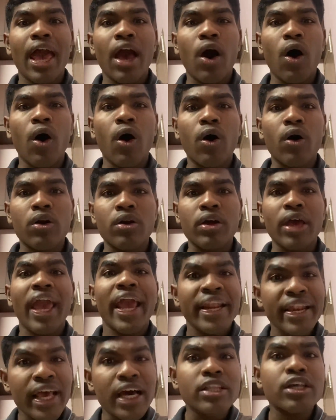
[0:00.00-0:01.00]
or
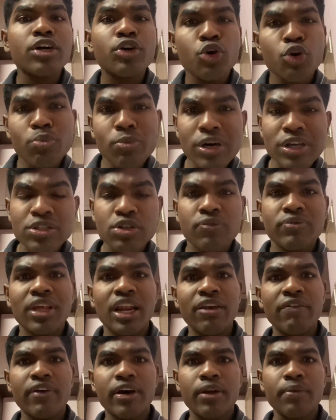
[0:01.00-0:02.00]
any other tumors of the
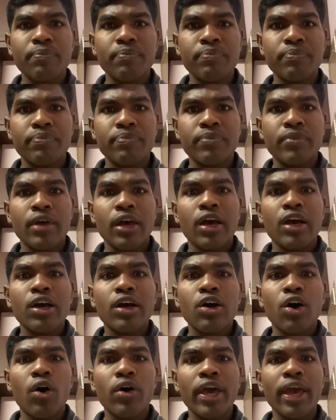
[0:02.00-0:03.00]
liver,
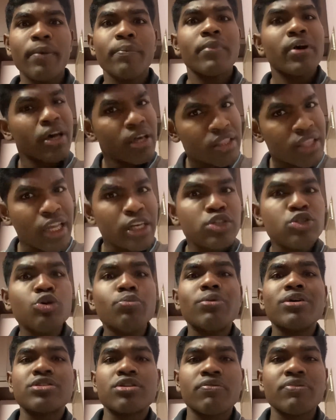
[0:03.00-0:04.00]
okay, then
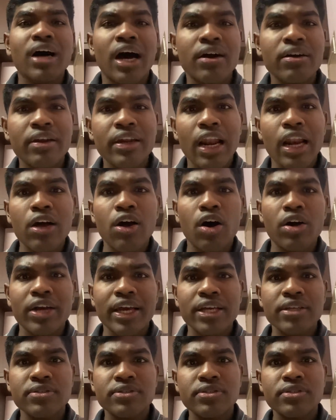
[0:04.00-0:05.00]
tumors of the adrenal
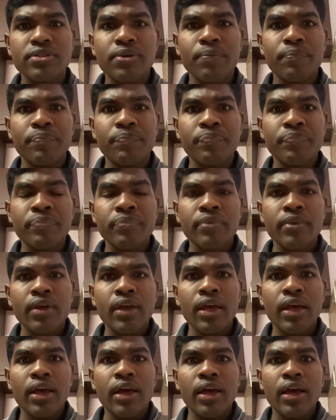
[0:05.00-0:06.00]
cortex,
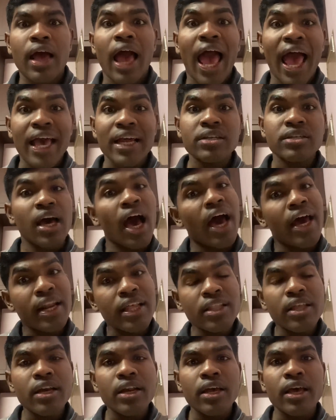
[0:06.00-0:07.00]
and
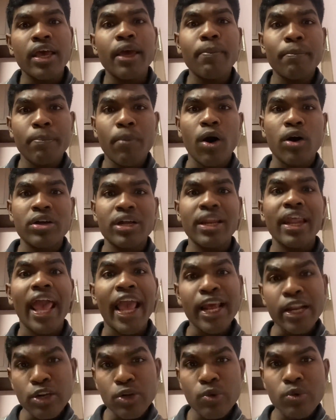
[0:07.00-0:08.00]
another important
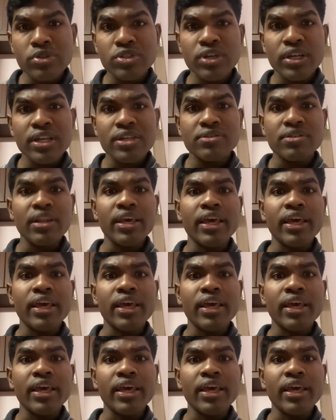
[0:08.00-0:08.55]
endogenous